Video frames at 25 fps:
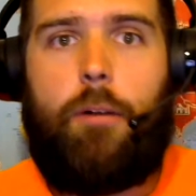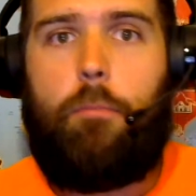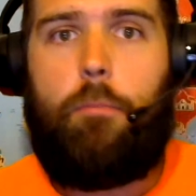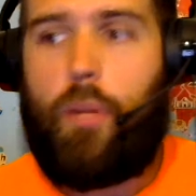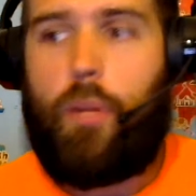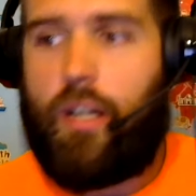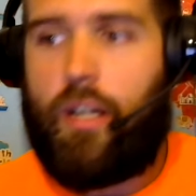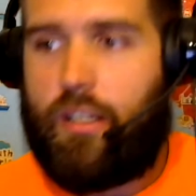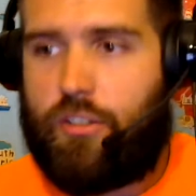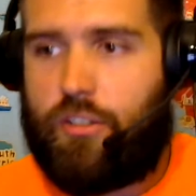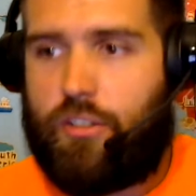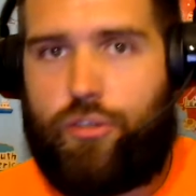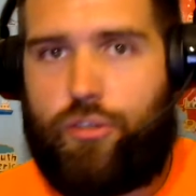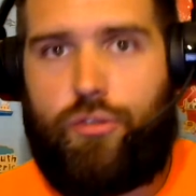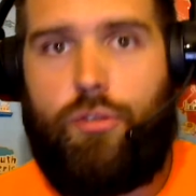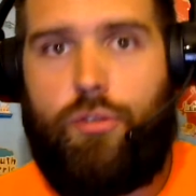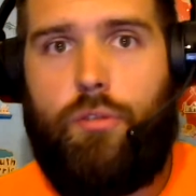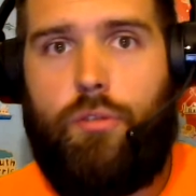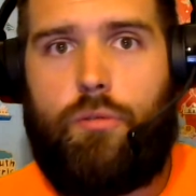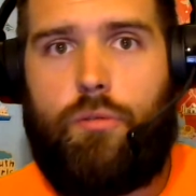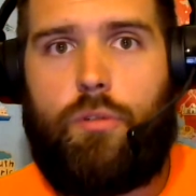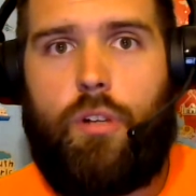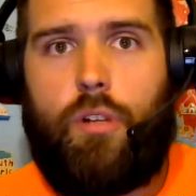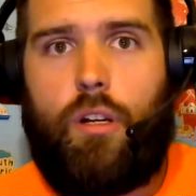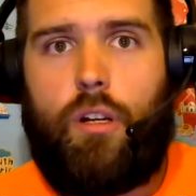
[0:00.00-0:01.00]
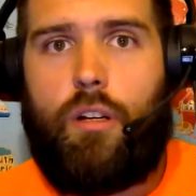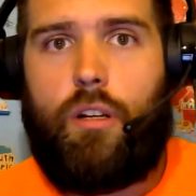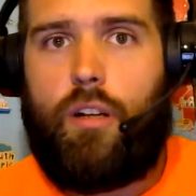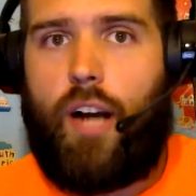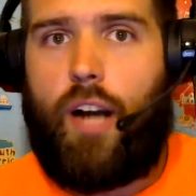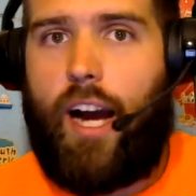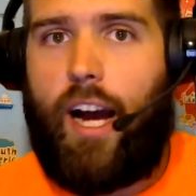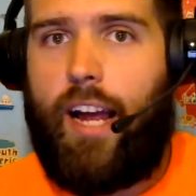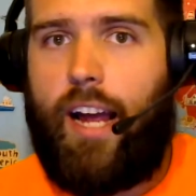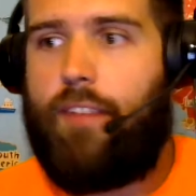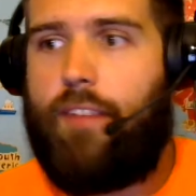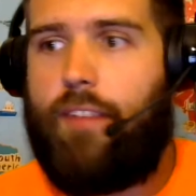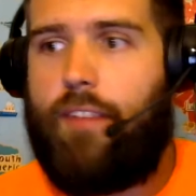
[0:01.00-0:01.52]
But it's true.
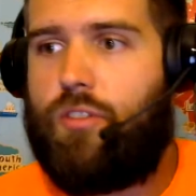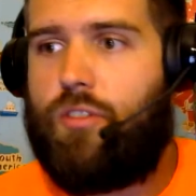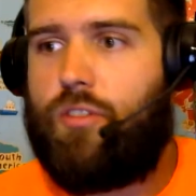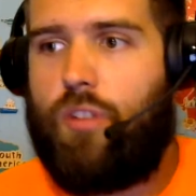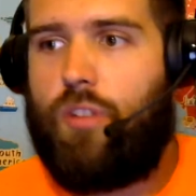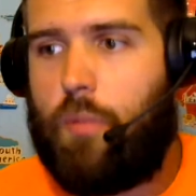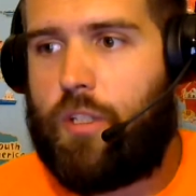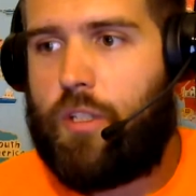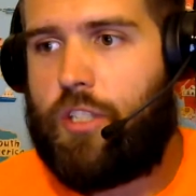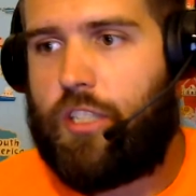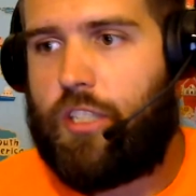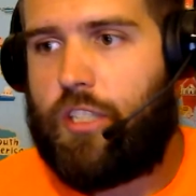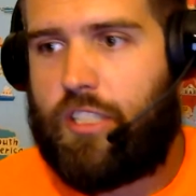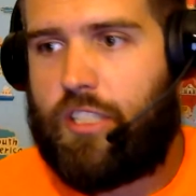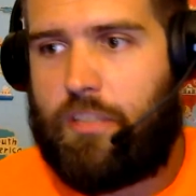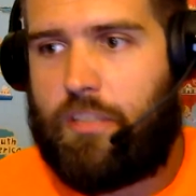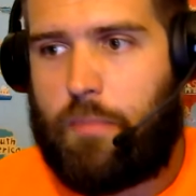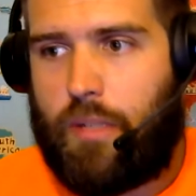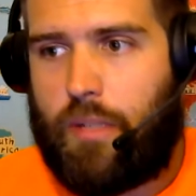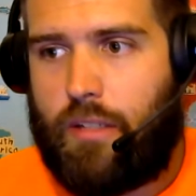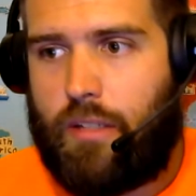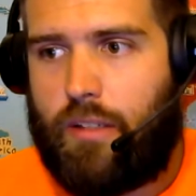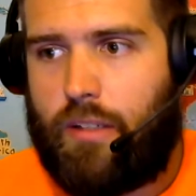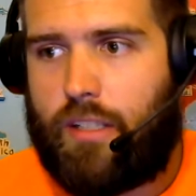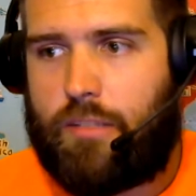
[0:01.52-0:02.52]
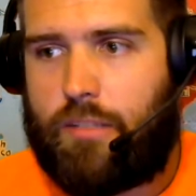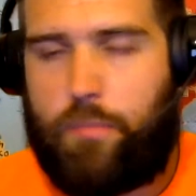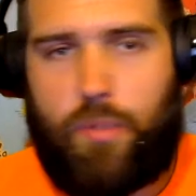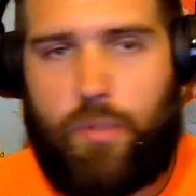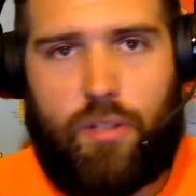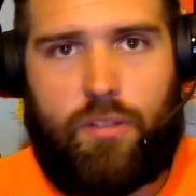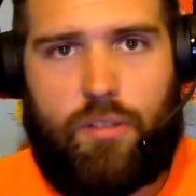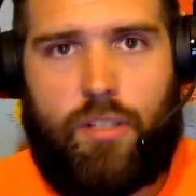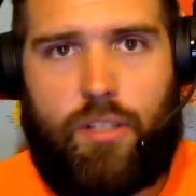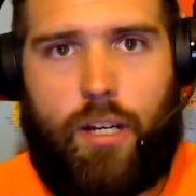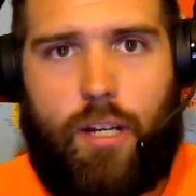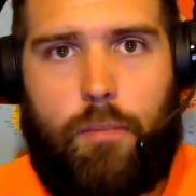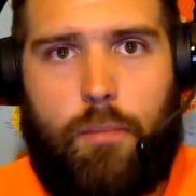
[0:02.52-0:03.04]
I have so much experience
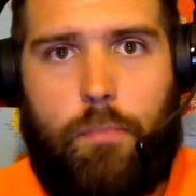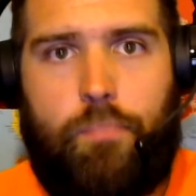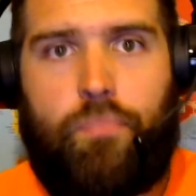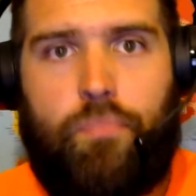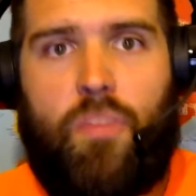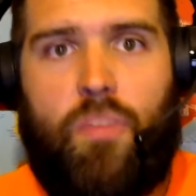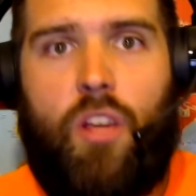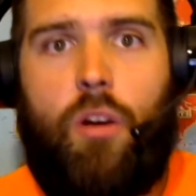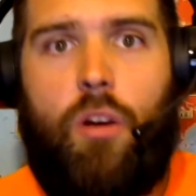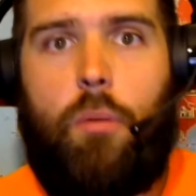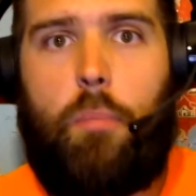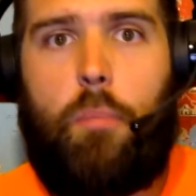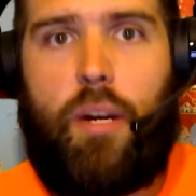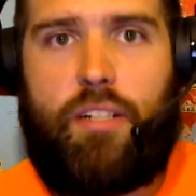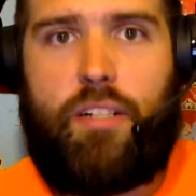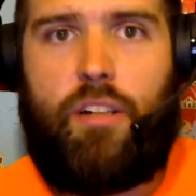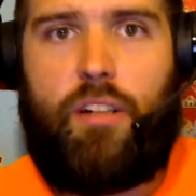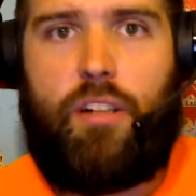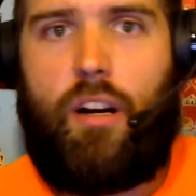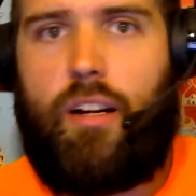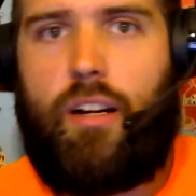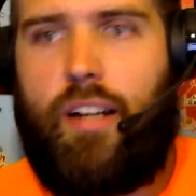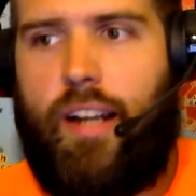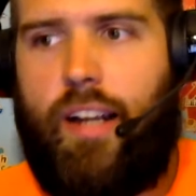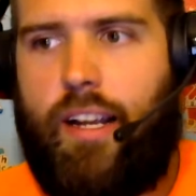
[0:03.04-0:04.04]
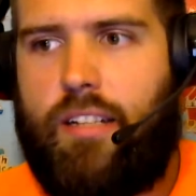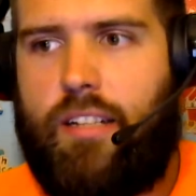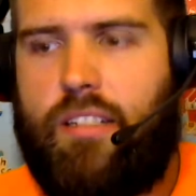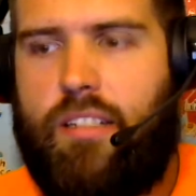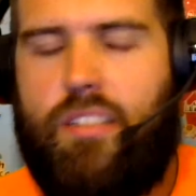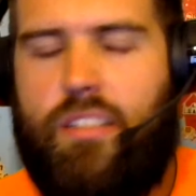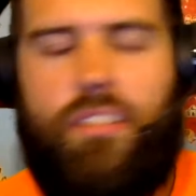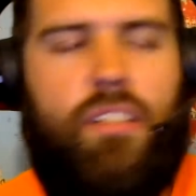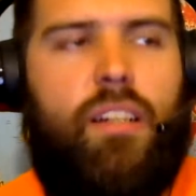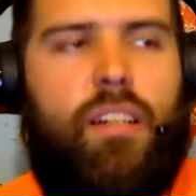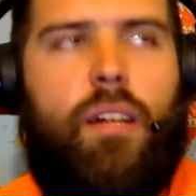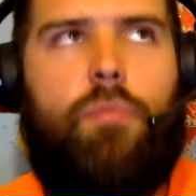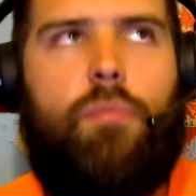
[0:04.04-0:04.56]
built up by talking to
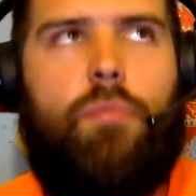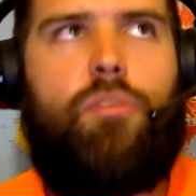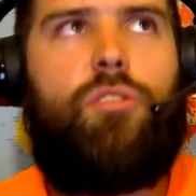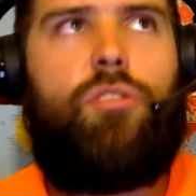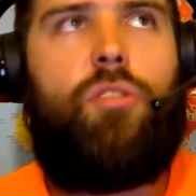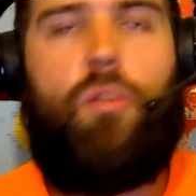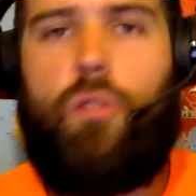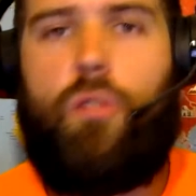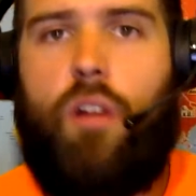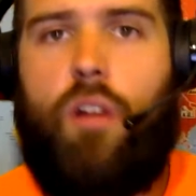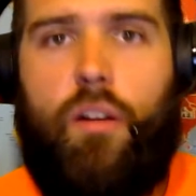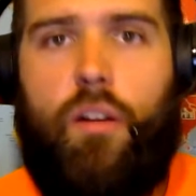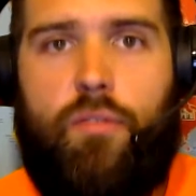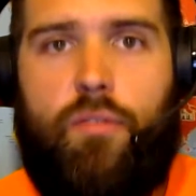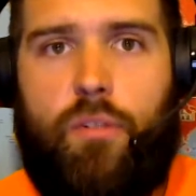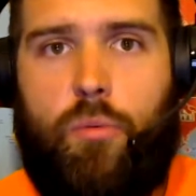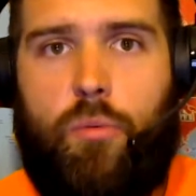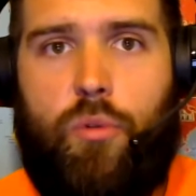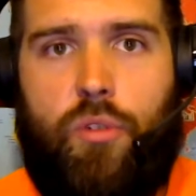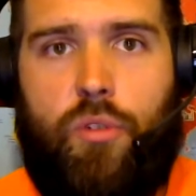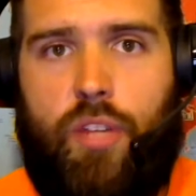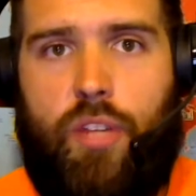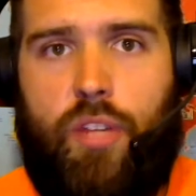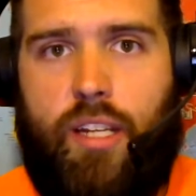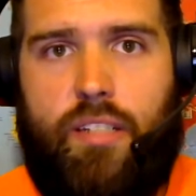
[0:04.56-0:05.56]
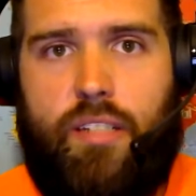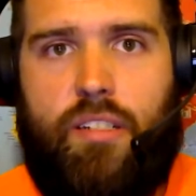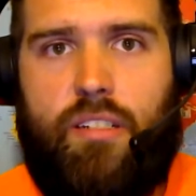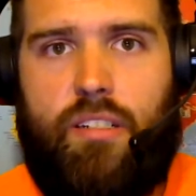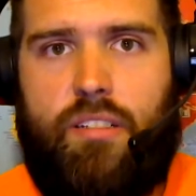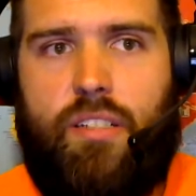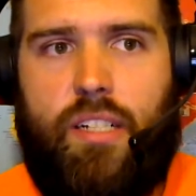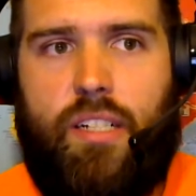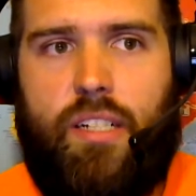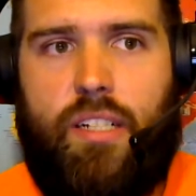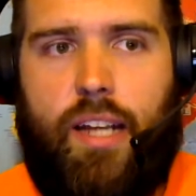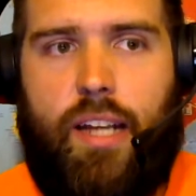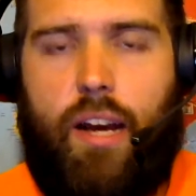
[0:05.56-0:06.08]
ATC. I'm so comfortable with
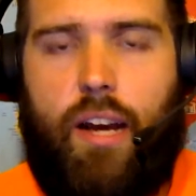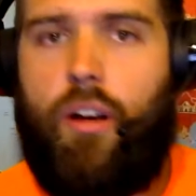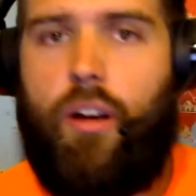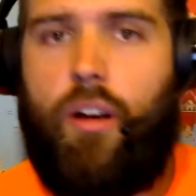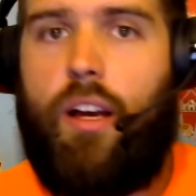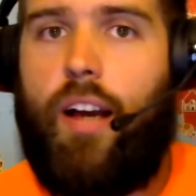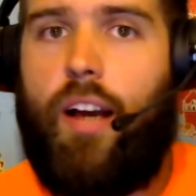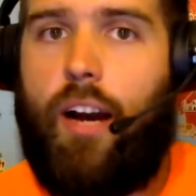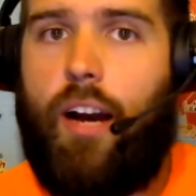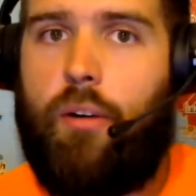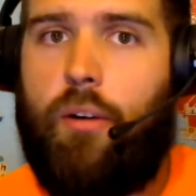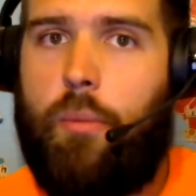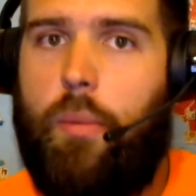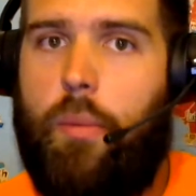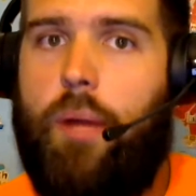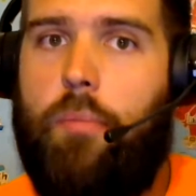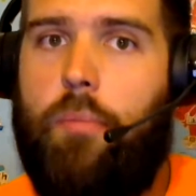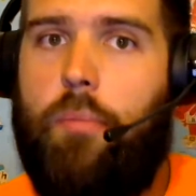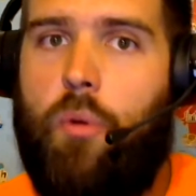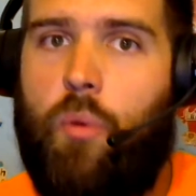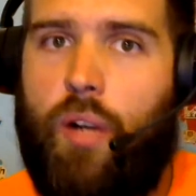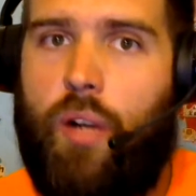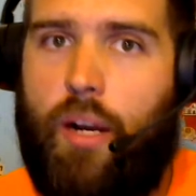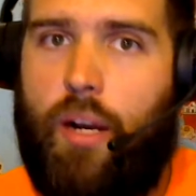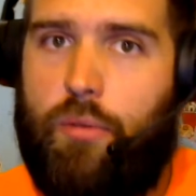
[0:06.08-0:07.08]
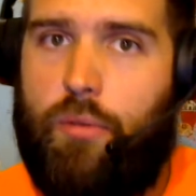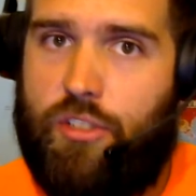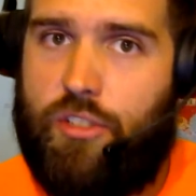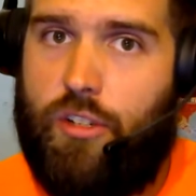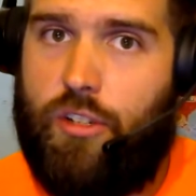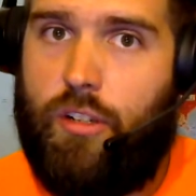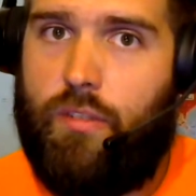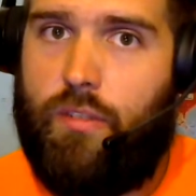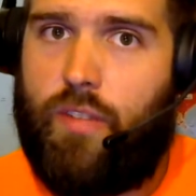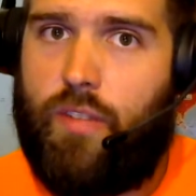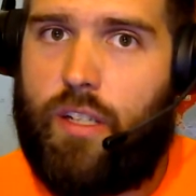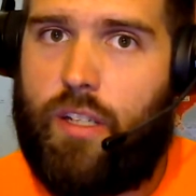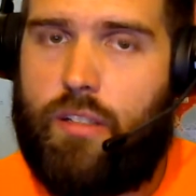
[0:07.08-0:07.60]
ATC now. I remember when I was
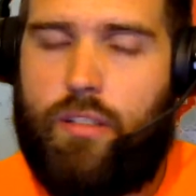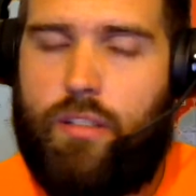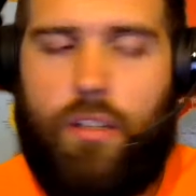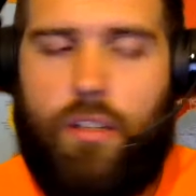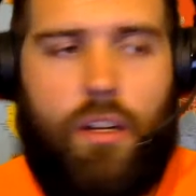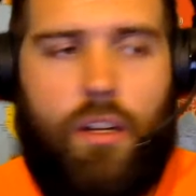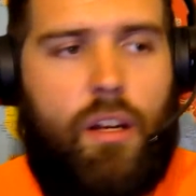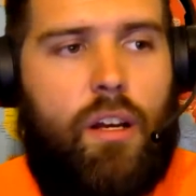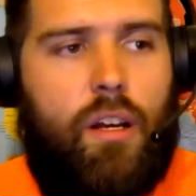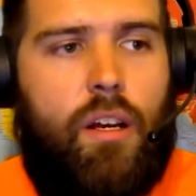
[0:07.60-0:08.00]
nervous.